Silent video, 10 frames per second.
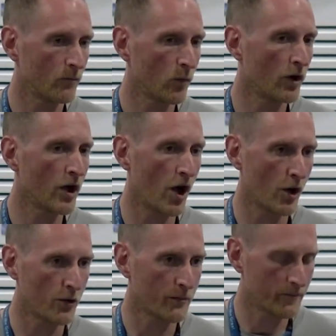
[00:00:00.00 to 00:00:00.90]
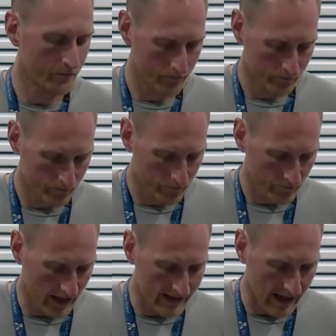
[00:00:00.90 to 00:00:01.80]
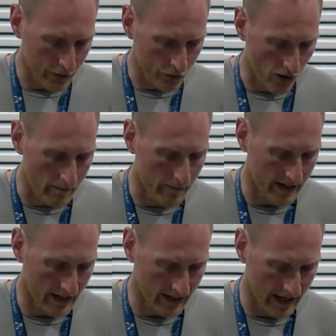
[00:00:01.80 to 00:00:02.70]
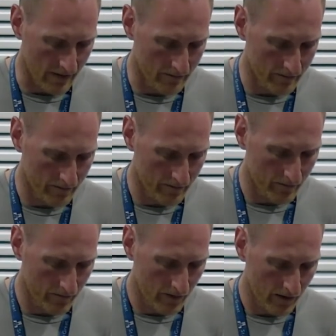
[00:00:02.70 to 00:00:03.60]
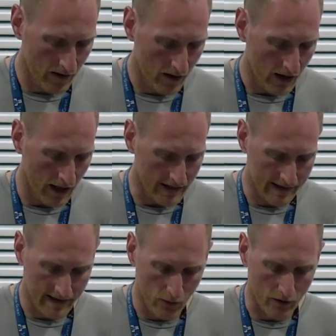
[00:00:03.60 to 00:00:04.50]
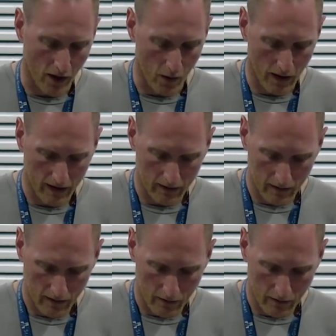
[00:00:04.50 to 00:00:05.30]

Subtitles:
Well, no. It's that drumbeat again. It's still going.